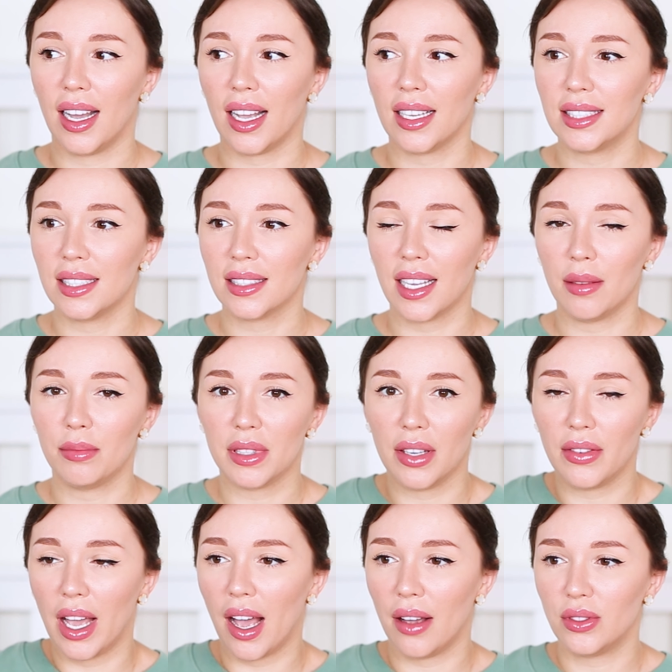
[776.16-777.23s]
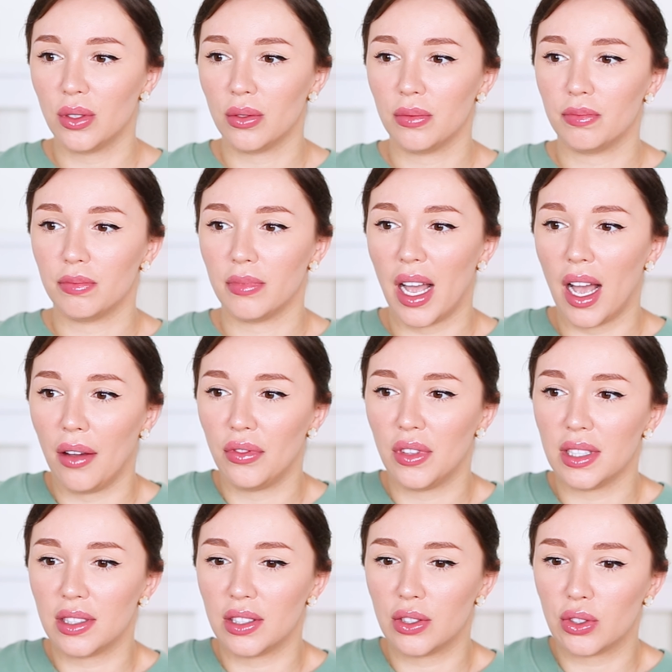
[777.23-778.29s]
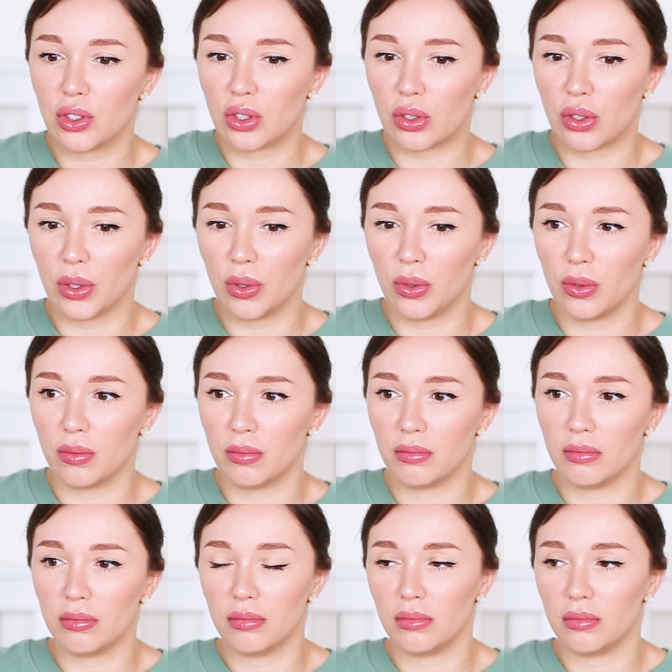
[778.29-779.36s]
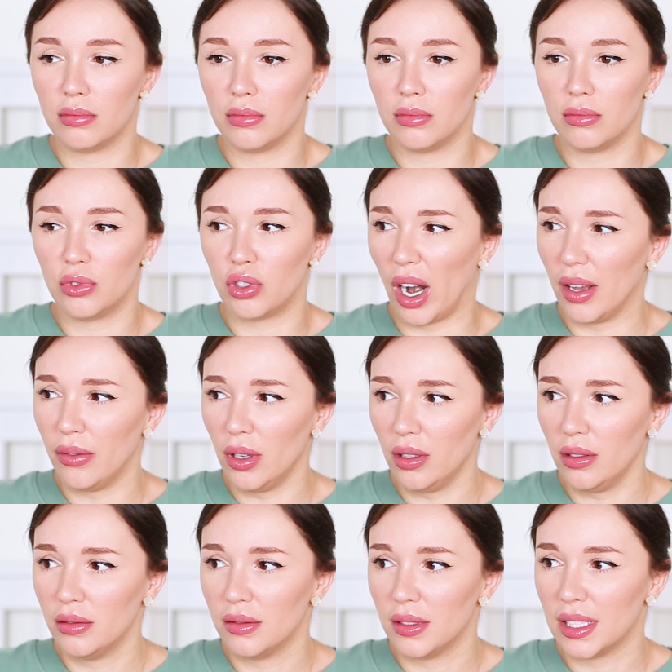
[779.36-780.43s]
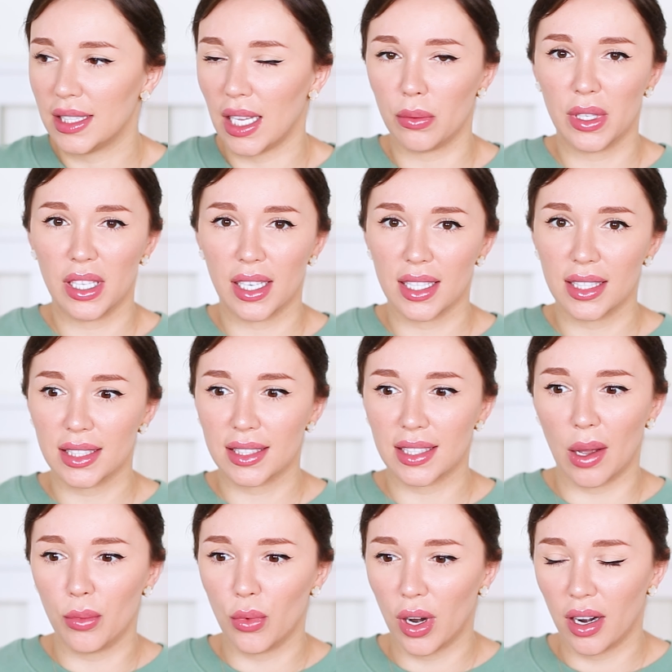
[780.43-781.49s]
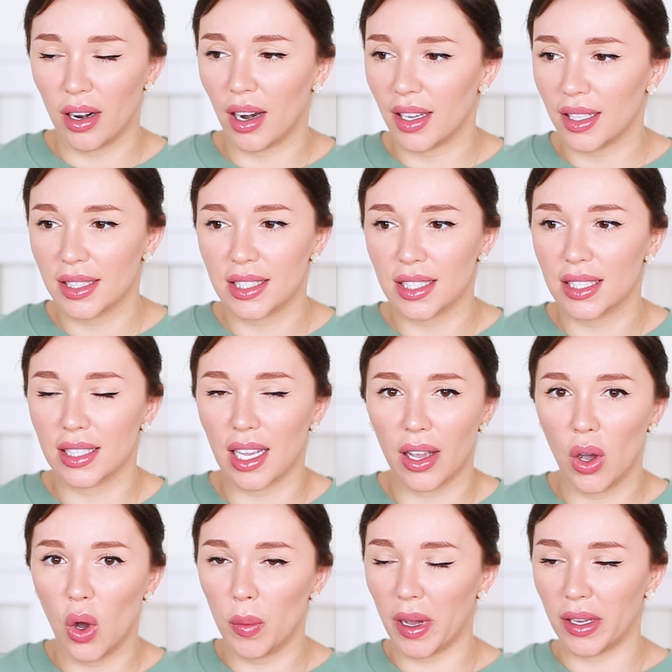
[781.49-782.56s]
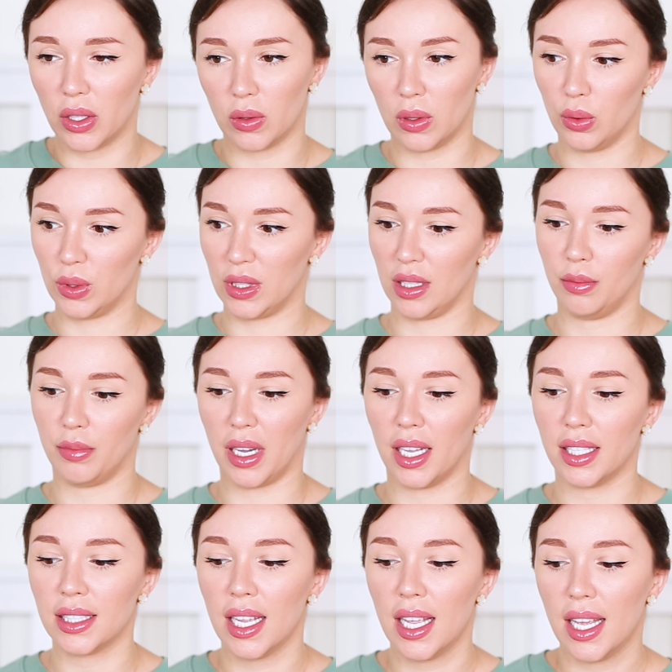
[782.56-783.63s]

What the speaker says: I still can't believe I have to have this screw driver. Is that what it is? Somewhere. It's just, I hope I don't lose it, but